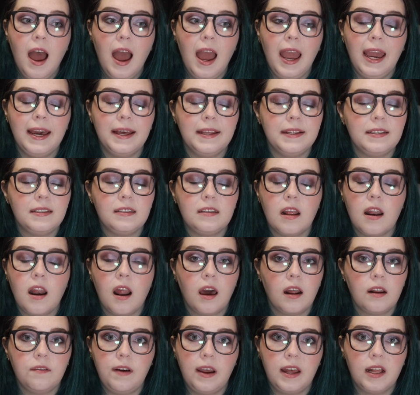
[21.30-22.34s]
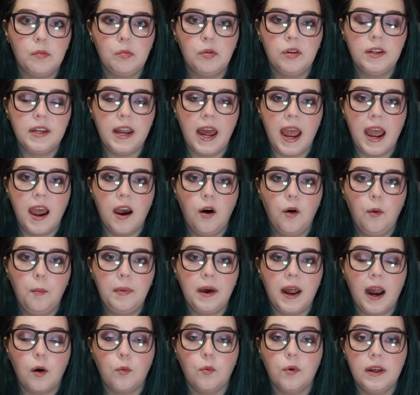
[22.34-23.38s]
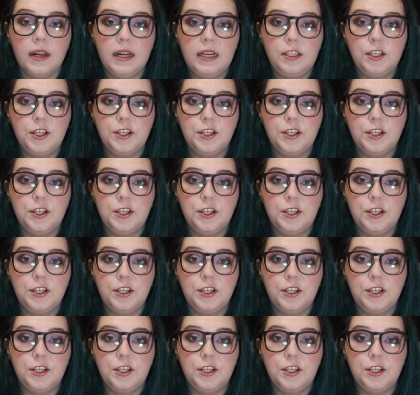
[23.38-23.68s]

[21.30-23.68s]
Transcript: It's not available now, but I wanted